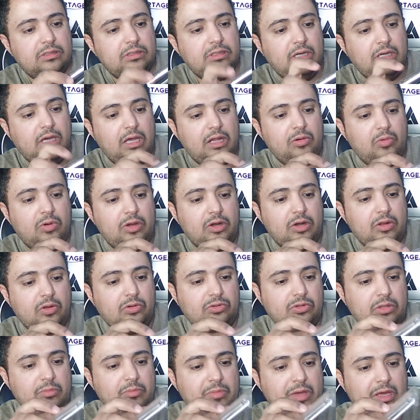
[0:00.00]
I don't want to go
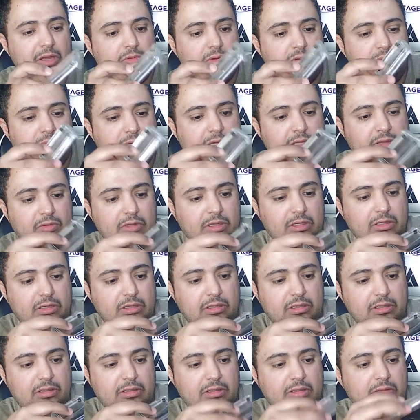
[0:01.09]
to the manual, by the way.
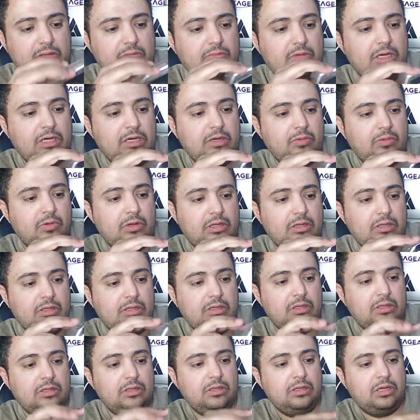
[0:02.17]
But anyway,
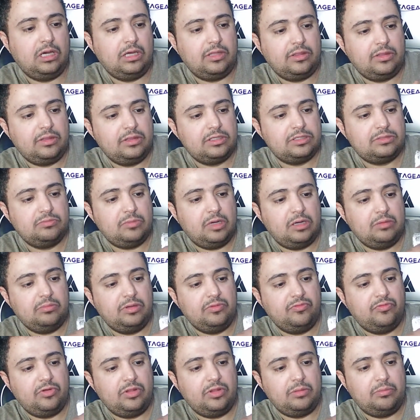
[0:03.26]
I think this might be
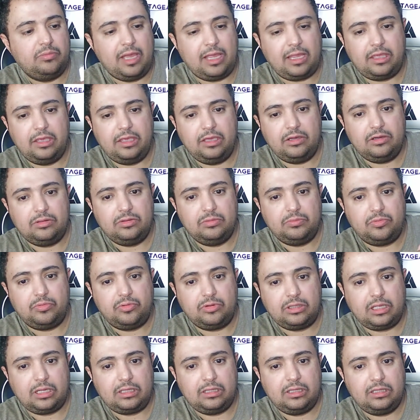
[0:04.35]
for the back here to
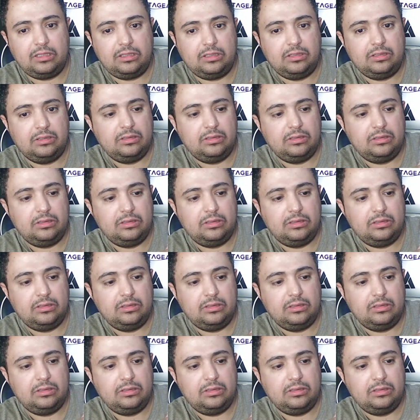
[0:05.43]
protect it.